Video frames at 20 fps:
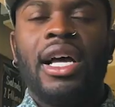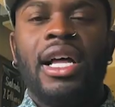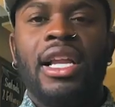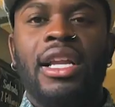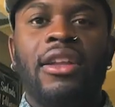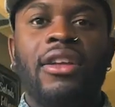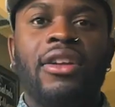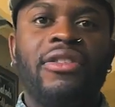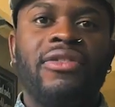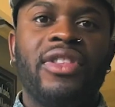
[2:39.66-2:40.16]
a
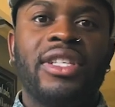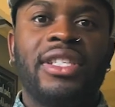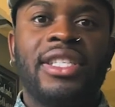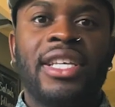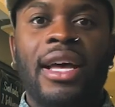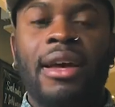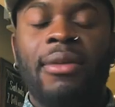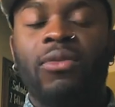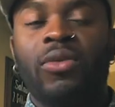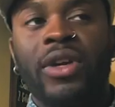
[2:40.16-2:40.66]
lot of the
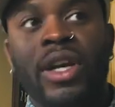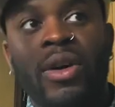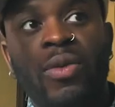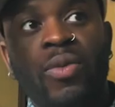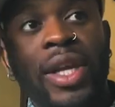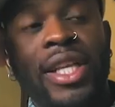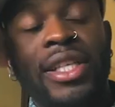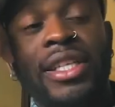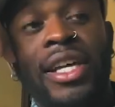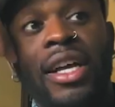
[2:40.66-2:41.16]
time when I
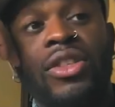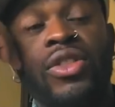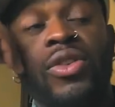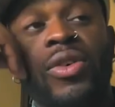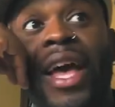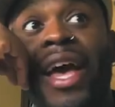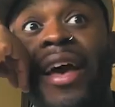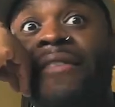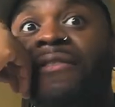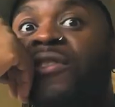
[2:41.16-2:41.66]
went out
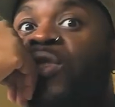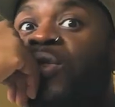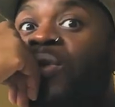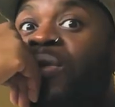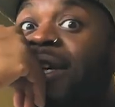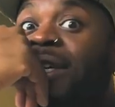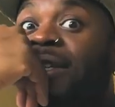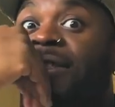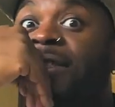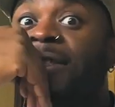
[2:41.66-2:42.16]
to have
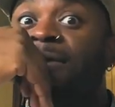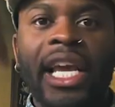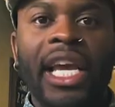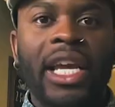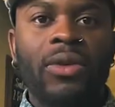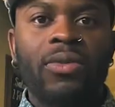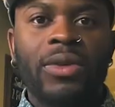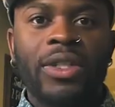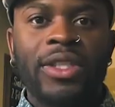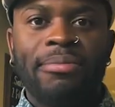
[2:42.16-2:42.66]
drinks,
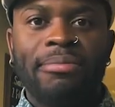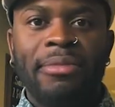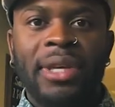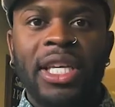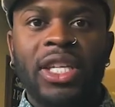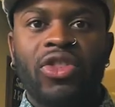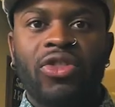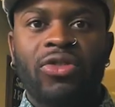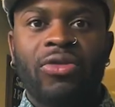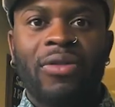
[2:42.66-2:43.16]
it was
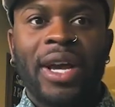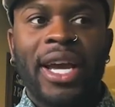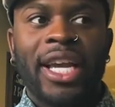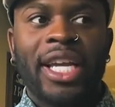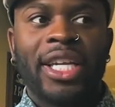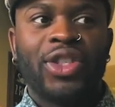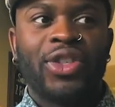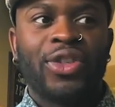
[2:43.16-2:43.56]
me trying